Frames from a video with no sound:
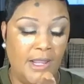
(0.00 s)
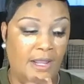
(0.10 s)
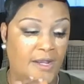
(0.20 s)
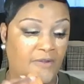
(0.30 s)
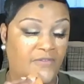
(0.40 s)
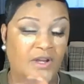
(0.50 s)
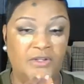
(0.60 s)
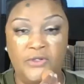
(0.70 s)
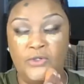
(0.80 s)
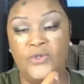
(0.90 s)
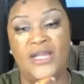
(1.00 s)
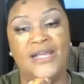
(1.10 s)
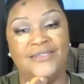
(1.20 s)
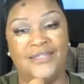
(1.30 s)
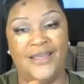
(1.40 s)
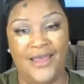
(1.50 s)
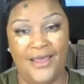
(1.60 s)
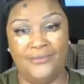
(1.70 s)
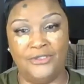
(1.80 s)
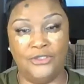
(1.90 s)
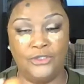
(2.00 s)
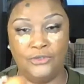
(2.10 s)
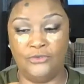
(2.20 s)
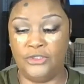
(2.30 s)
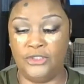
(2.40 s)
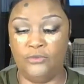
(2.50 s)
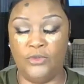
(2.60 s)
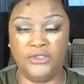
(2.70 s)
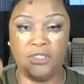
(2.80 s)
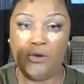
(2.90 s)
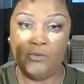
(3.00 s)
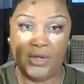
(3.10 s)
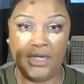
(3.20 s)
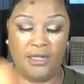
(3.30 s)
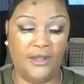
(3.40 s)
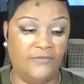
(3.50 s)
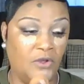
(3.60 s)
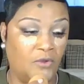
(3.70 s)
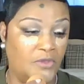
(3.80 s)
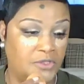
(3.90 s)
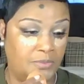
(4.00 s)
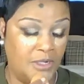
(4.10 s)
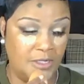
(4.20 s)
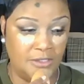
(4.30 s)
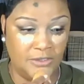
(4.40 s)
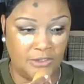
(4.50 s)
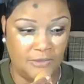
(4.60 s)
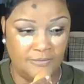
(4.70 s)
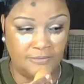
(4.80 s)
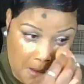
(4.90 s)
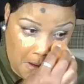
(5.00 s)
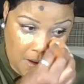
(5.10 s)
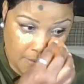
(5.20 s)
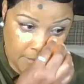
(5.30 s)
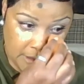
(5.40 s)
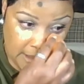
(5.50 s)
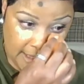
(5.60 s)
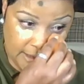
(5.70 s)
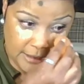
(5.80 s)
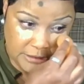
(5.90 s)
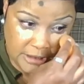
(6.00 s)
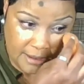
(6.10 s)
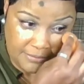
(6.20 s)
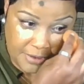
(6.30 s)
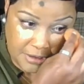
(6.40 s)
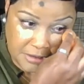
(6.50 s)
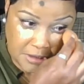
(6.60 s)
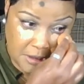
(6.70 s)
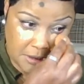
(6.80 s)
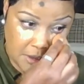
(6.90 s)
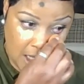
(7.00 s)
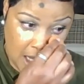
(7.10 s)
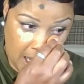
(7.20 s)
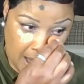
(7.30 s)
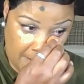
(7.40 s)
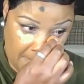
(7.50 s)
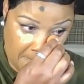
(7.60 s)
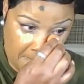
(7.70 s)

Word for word: And if I do, at times, it's usually what's already left on the sponge. I'm gonna lightly tap this under the eye.